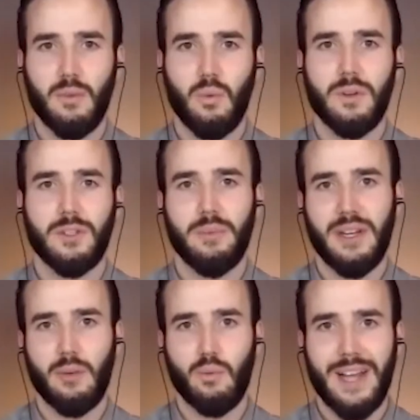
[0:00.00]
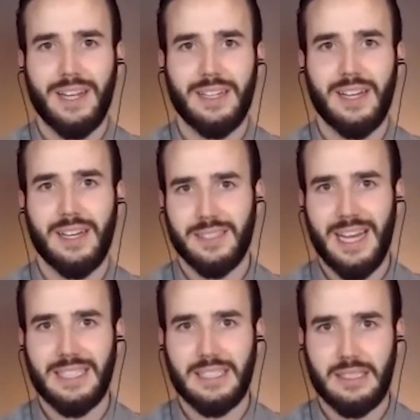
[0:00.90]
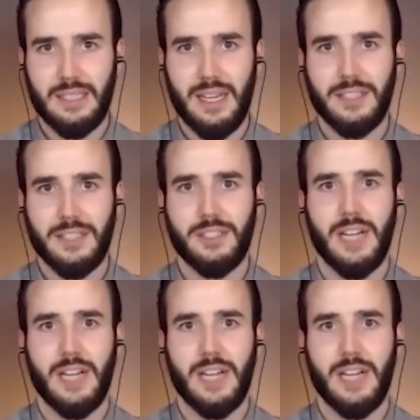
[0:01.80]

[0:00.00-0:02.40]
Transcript: world are being recognized as such.